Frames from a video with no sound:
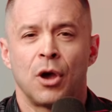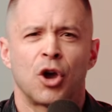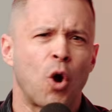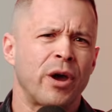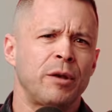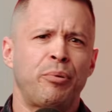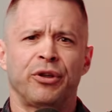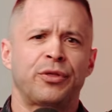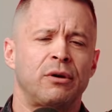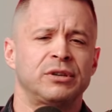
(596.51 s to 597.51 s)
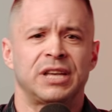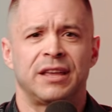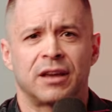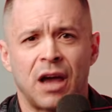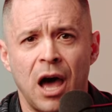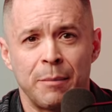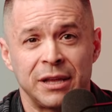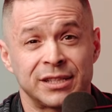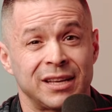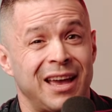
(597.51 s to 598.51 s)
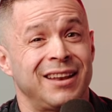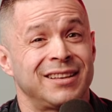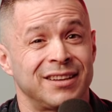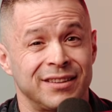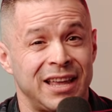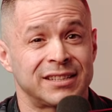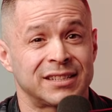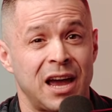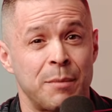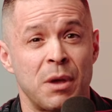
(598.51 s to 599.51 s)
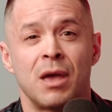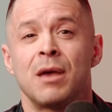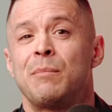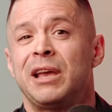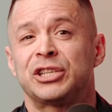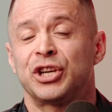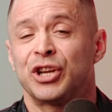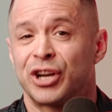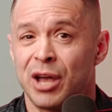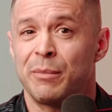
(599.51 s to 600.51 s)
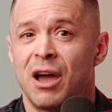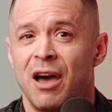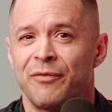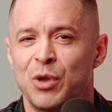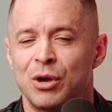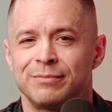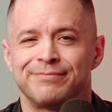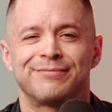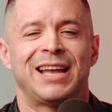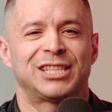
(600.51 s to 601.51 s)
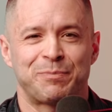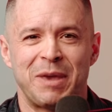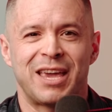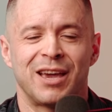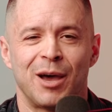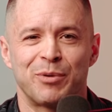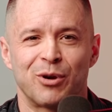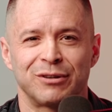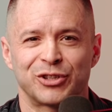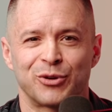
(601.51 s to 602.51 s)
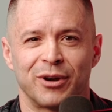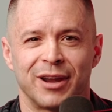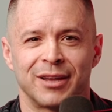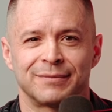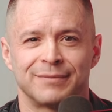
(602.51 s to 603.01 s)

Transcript: Go ahead and put those in the comments. And until next time, make sure you're coming off mute and speaking up your story.